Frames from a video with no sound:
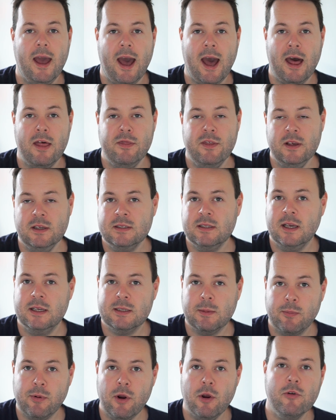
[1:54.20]
And this
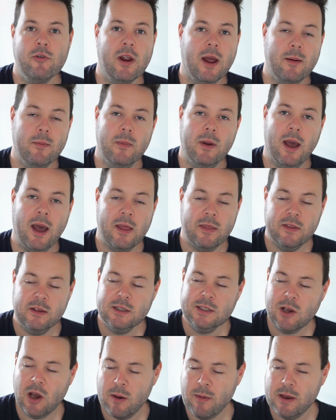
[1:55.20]
is a program, and
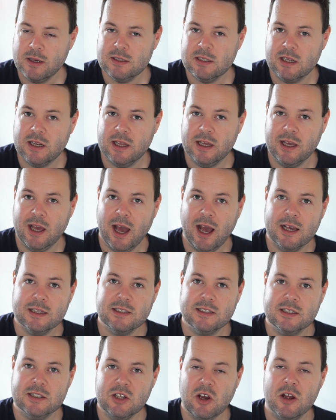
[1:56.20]
this guy basically
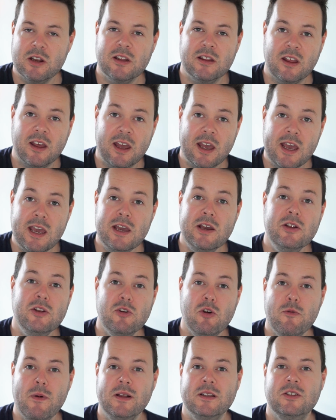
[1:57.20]
has decided that he can
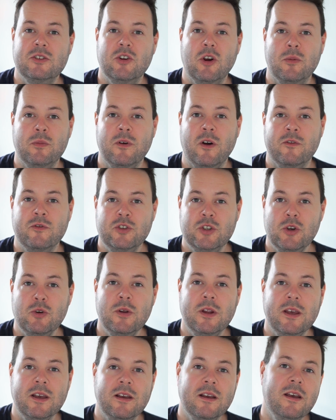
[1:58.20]
do a better job of
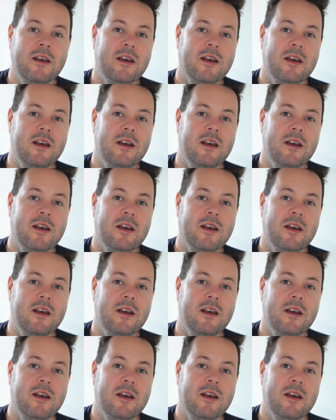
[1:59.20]
tuning